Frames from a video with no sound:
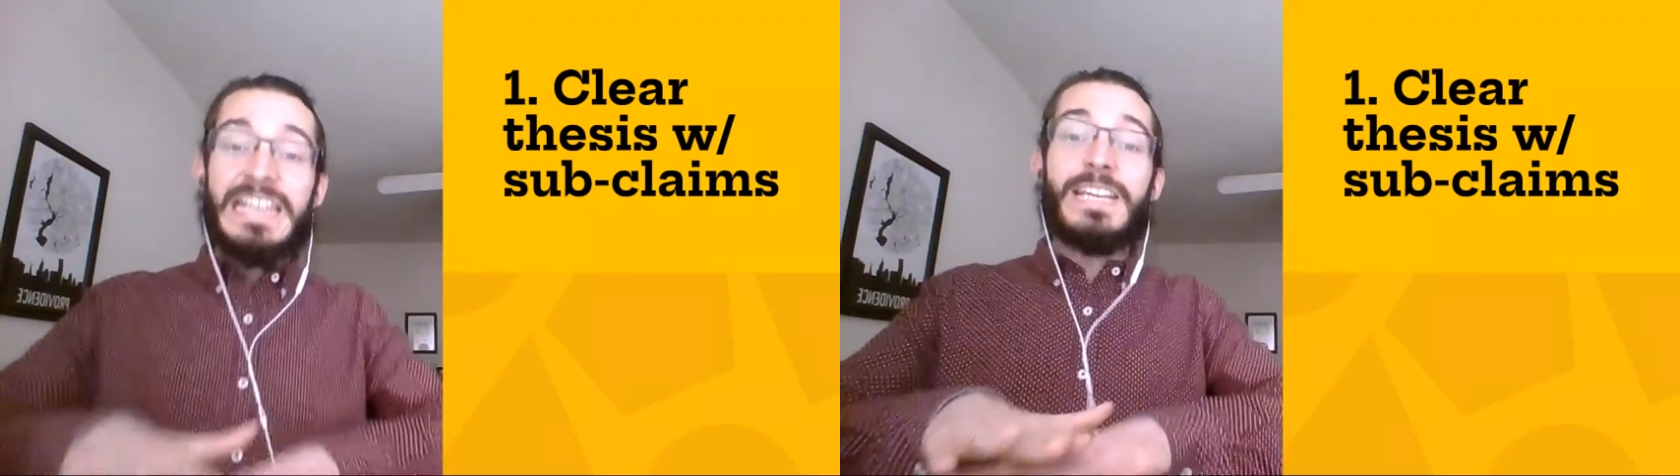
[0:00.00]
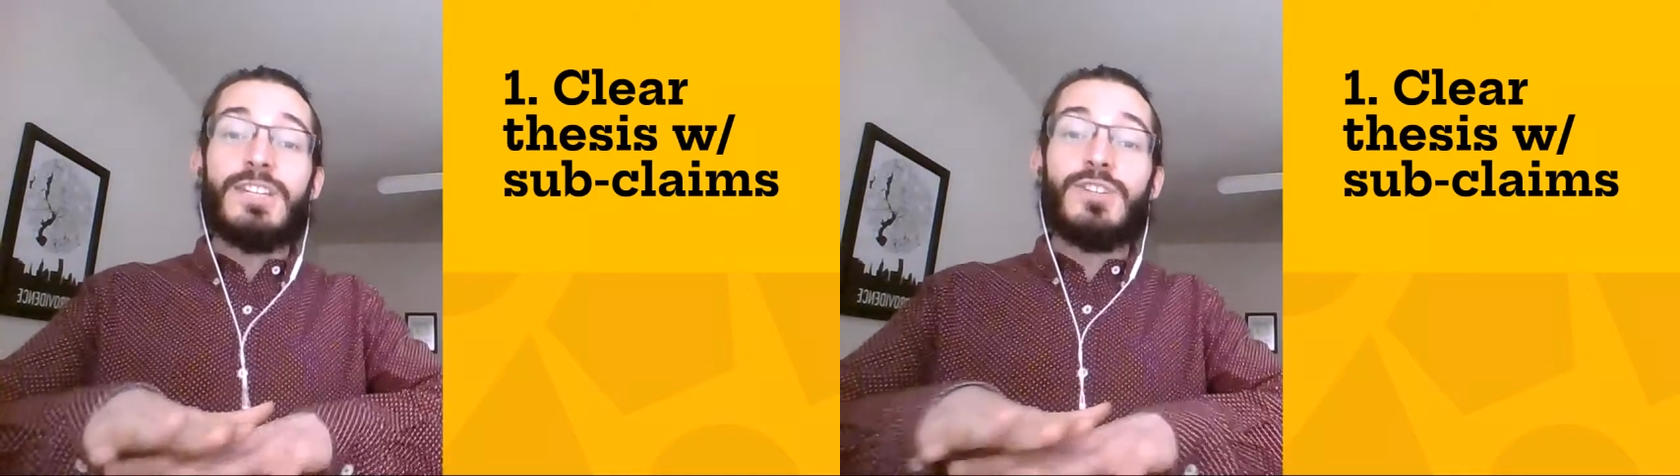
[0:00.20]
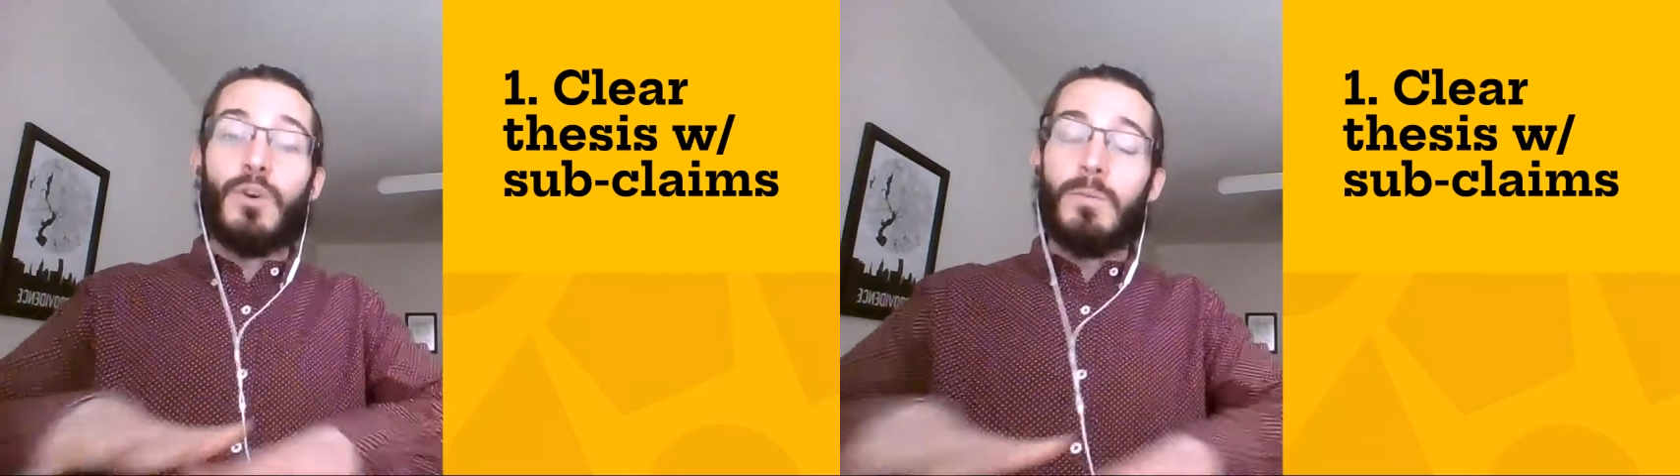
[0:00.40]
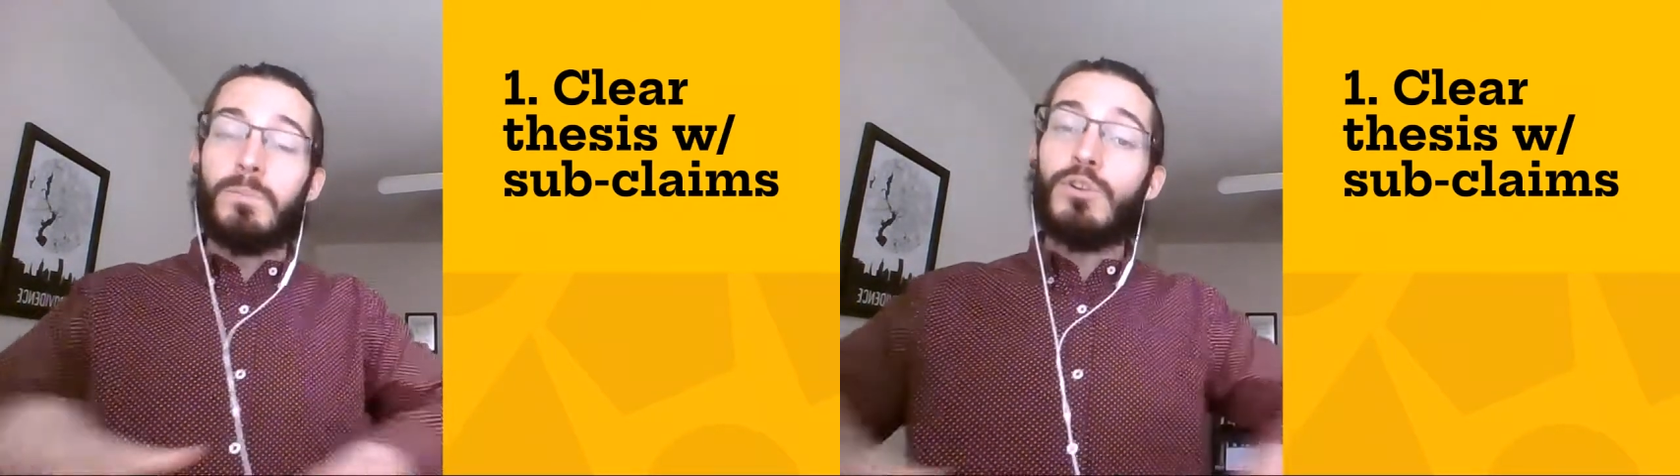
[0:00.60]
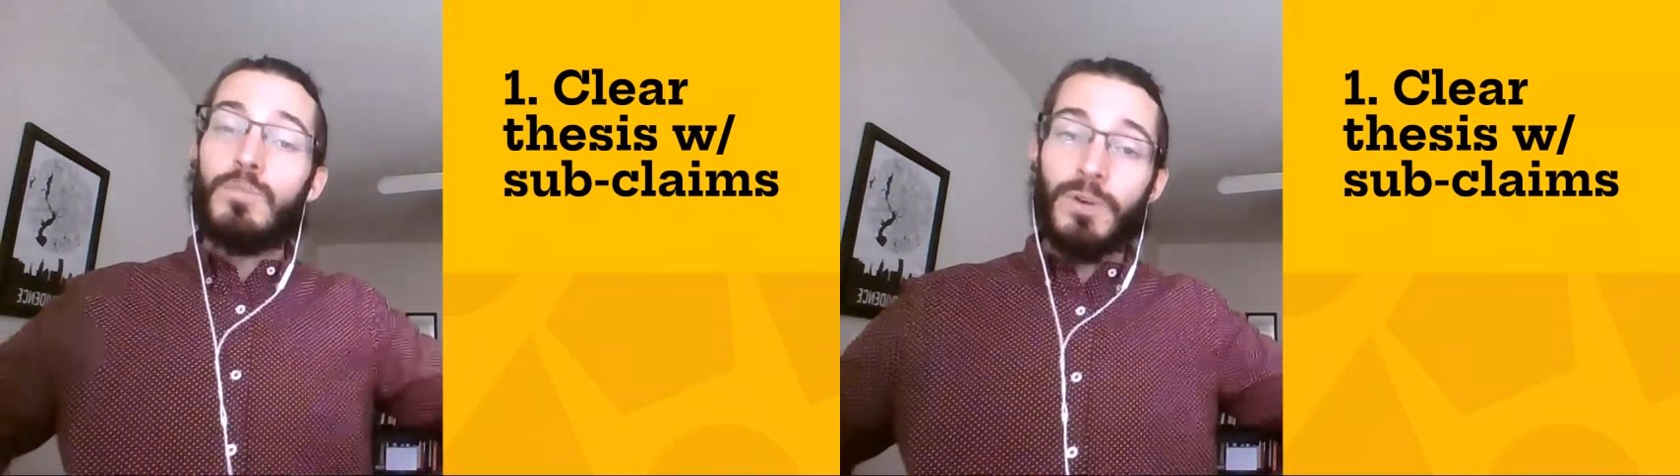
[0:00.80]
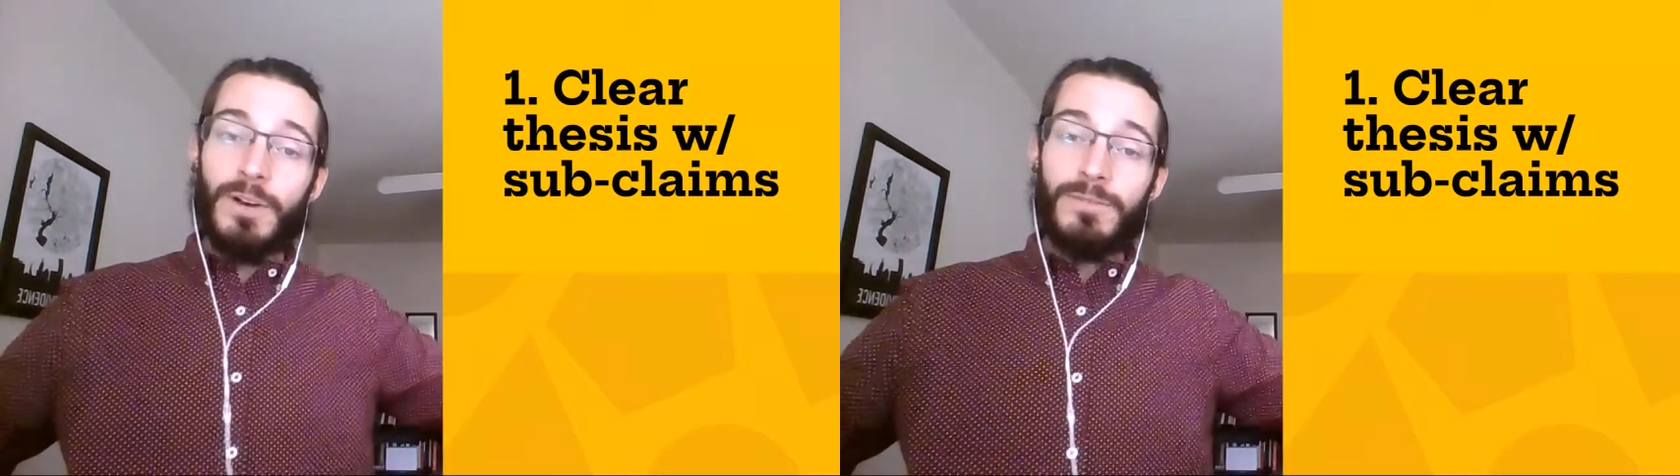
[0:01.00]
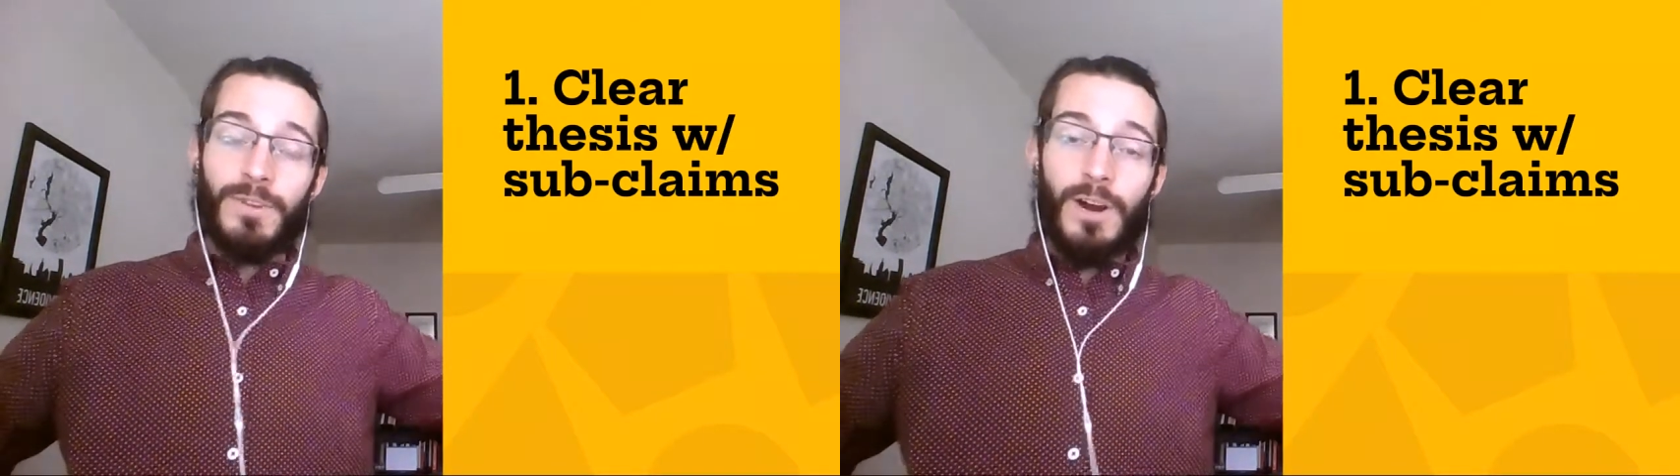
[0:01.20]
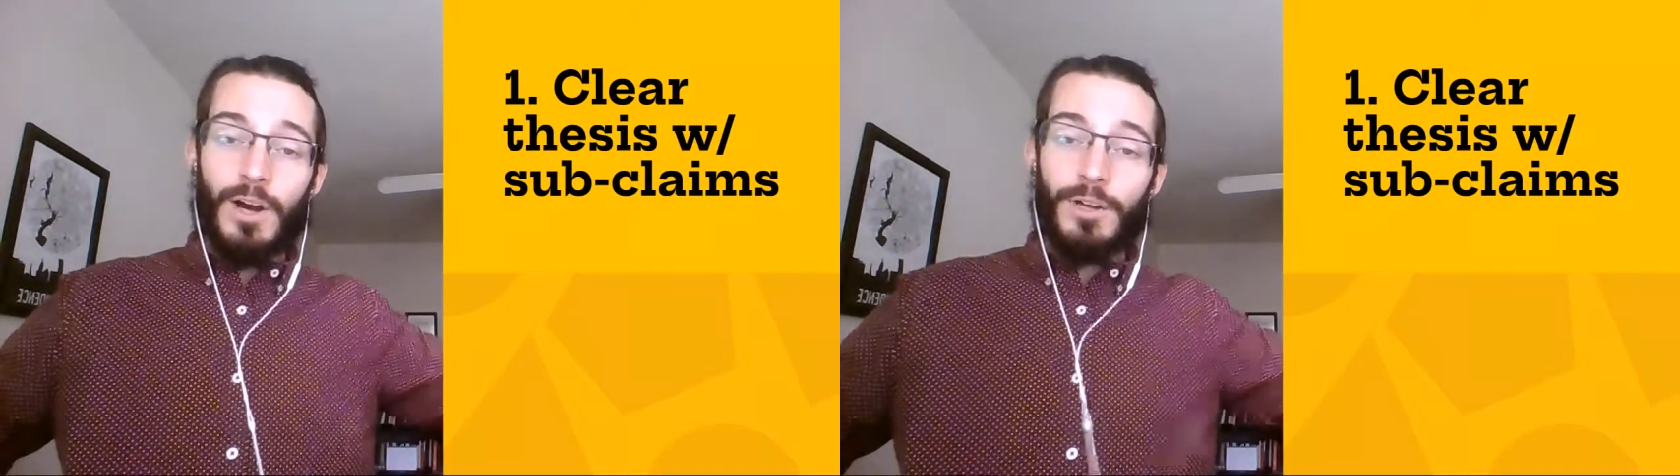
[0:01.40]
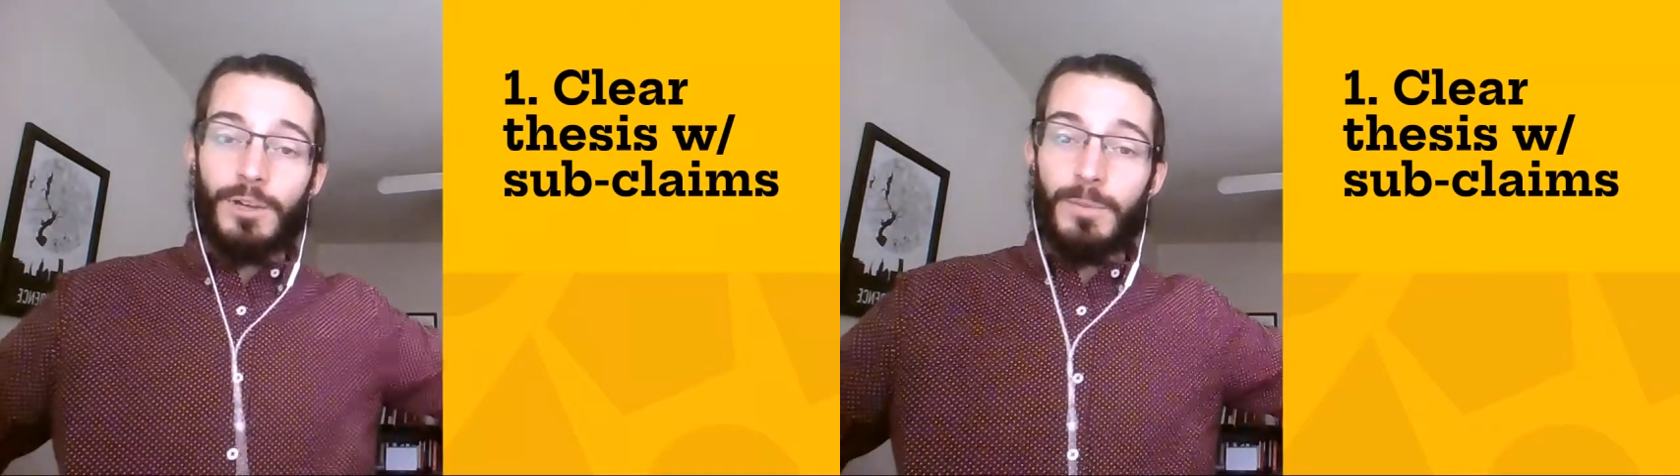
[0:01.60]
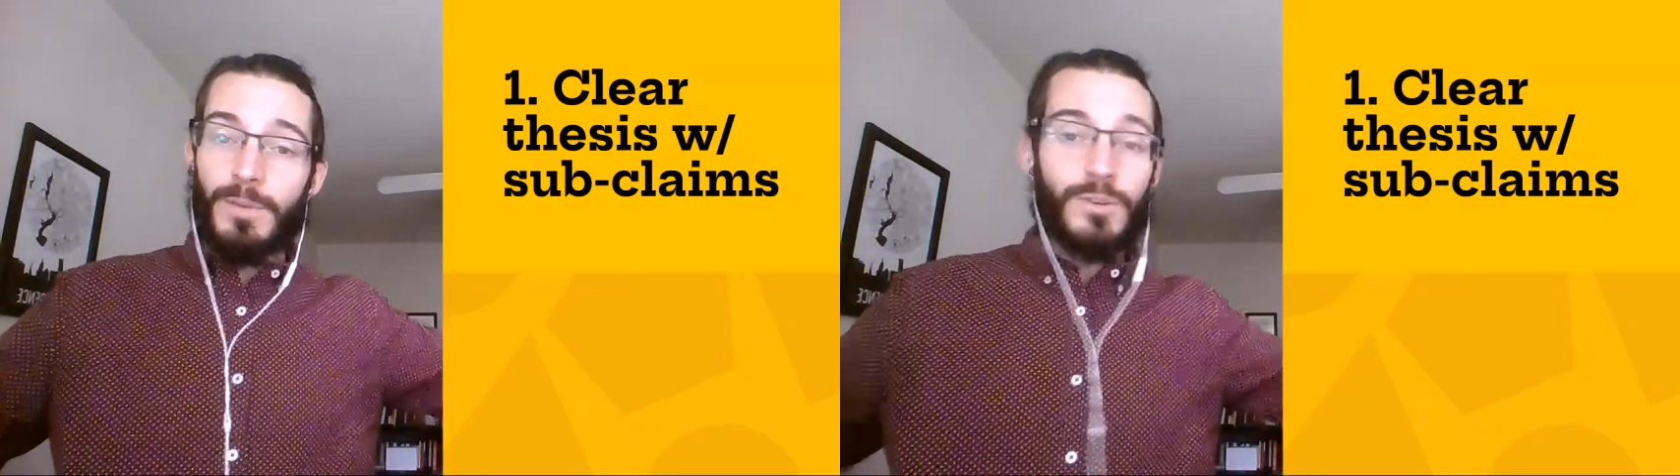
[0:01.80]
is your blueprint for the argument.